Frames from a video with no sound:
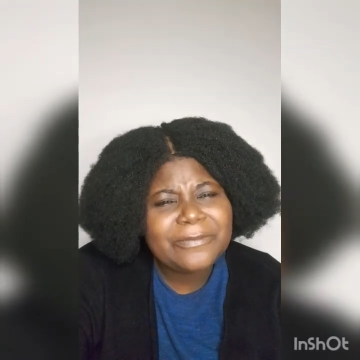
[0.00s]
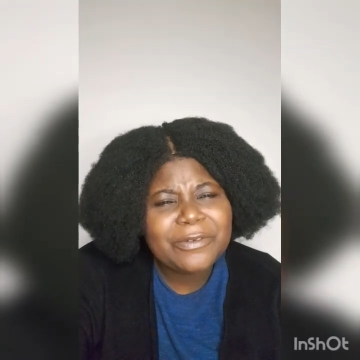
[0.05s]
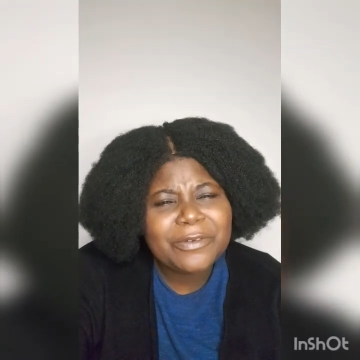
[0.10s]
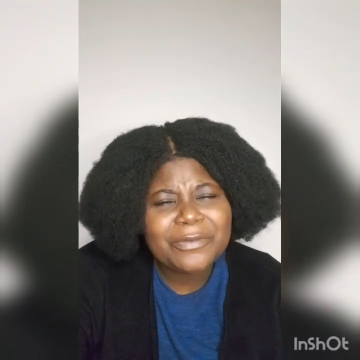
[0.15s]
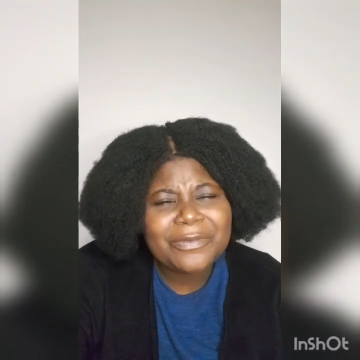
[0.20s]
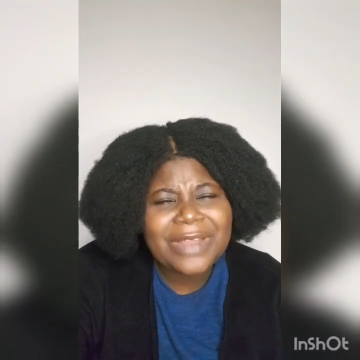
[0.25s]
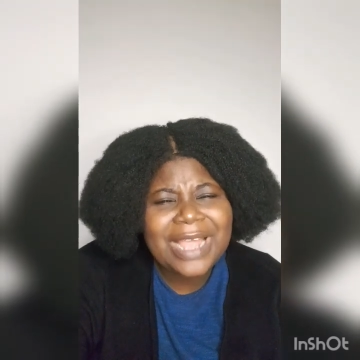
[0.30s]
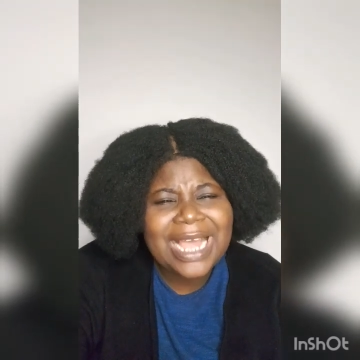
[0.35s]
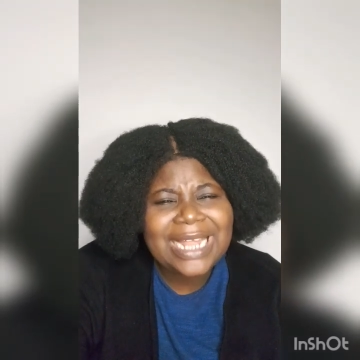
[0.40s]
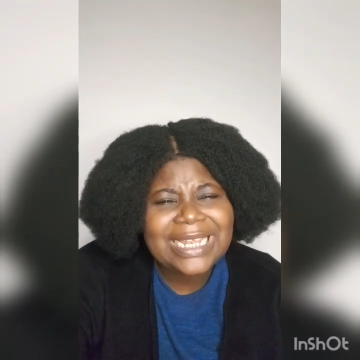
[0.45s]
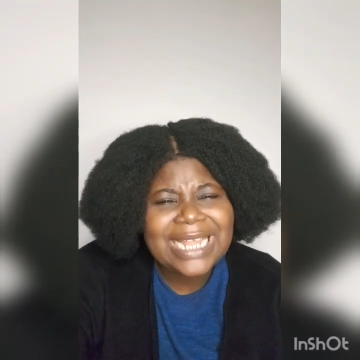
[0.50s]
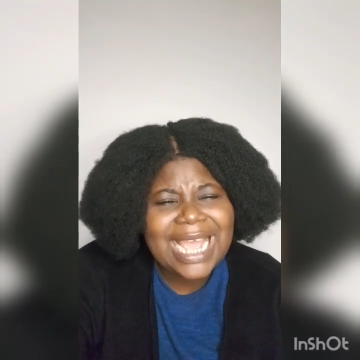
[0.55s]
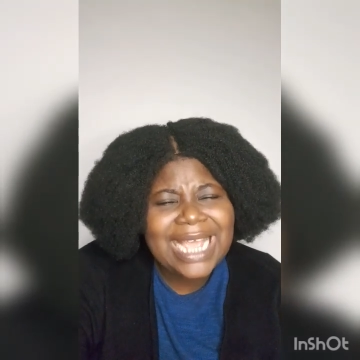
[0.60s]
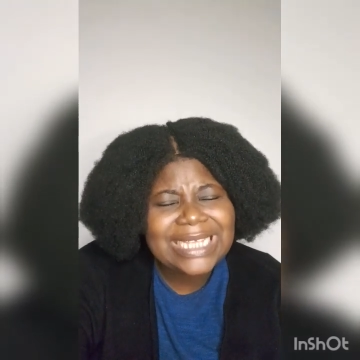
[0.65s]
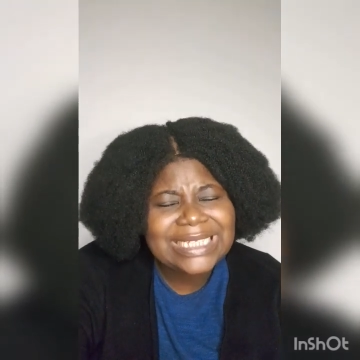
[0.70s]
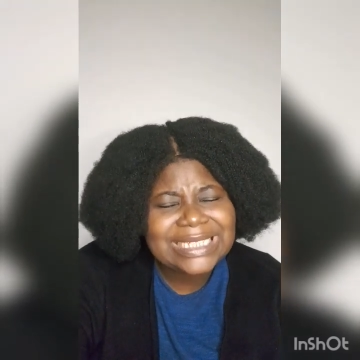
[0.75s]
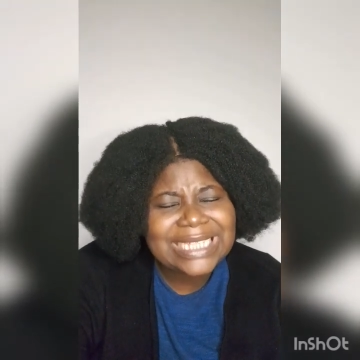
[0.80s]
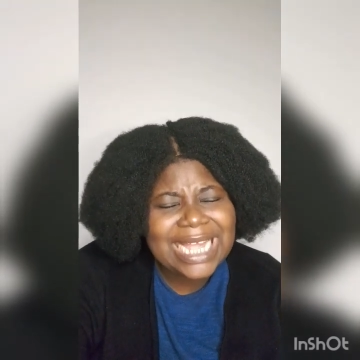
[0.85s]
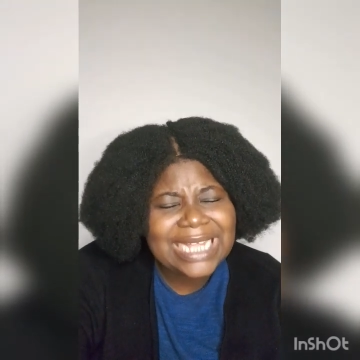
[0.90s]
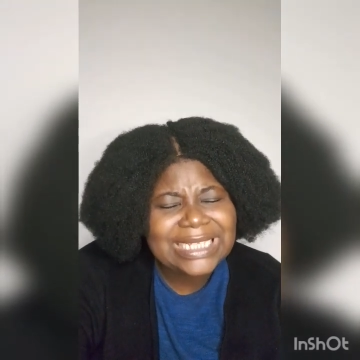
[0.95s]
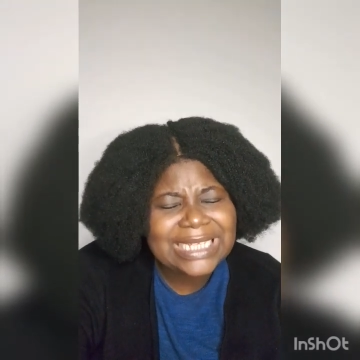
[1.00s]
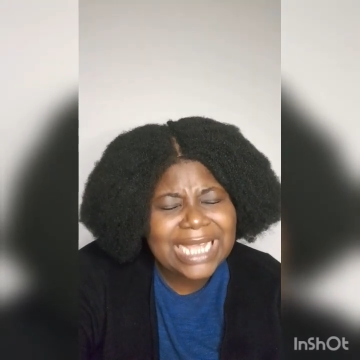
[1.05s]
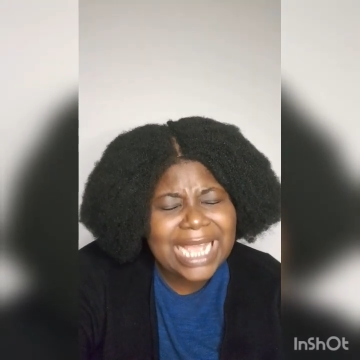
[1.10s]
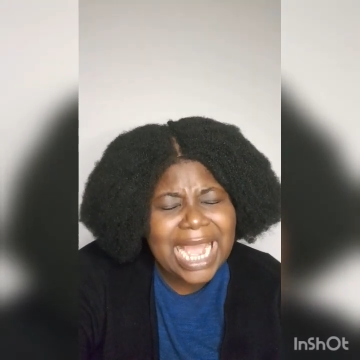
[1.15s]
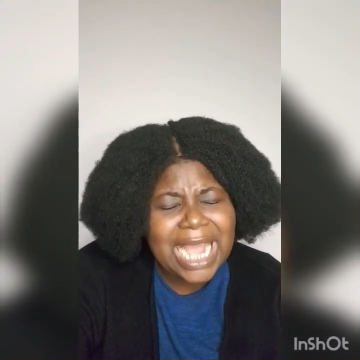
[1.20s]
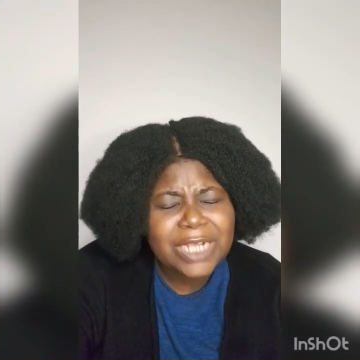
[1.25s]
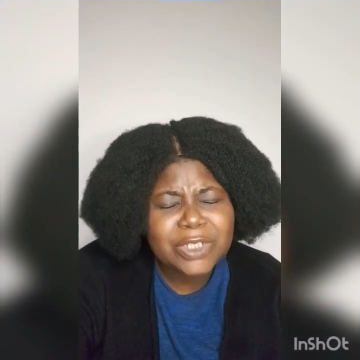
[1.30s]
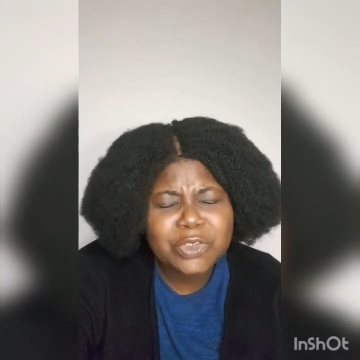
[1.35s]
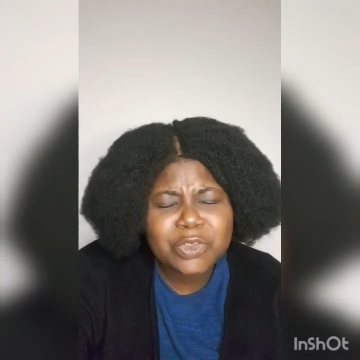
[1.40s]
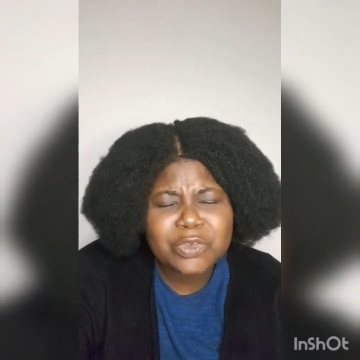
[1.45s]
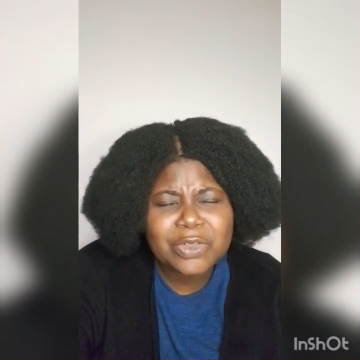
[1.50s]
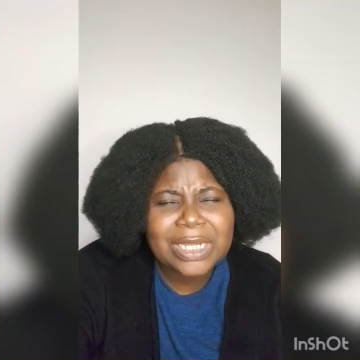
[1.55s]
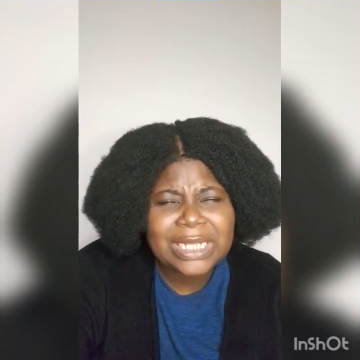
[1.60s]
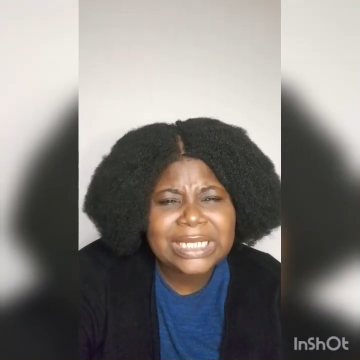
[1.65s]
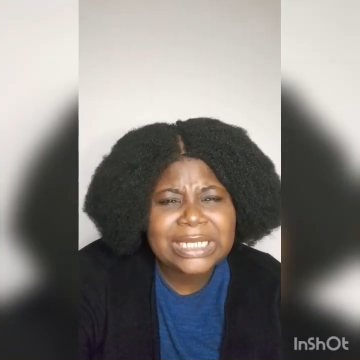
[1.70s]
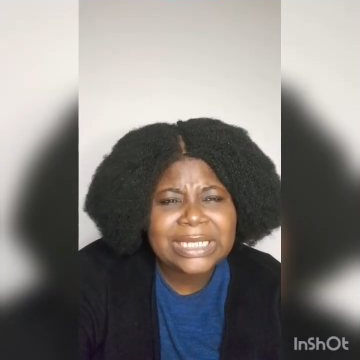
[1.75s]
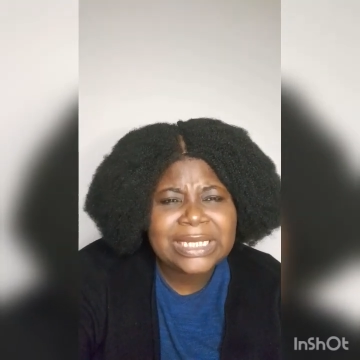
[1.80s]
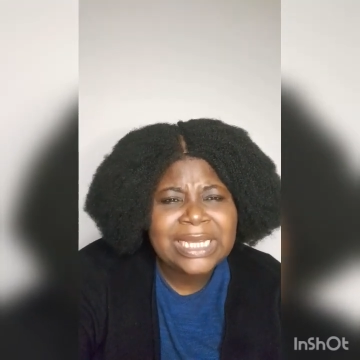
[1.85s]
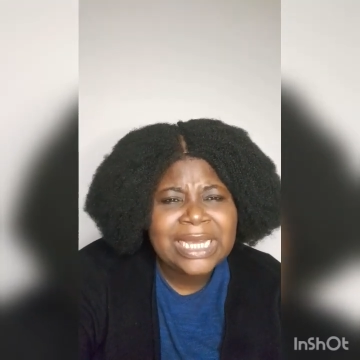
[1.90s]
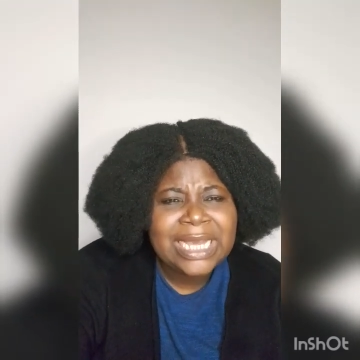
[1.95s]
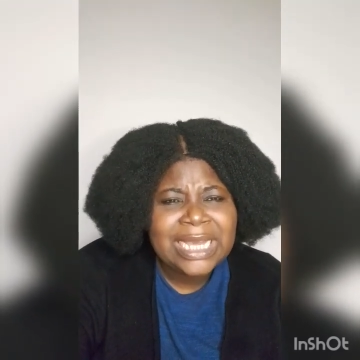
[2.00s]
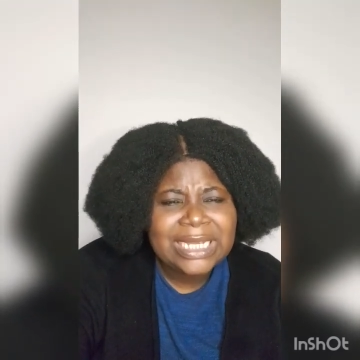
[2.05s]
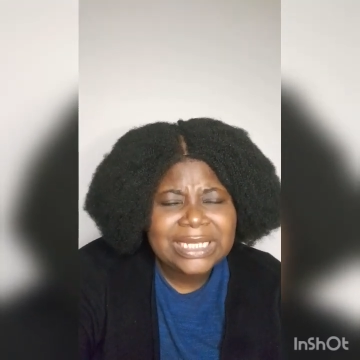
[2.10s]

you realize that they actually,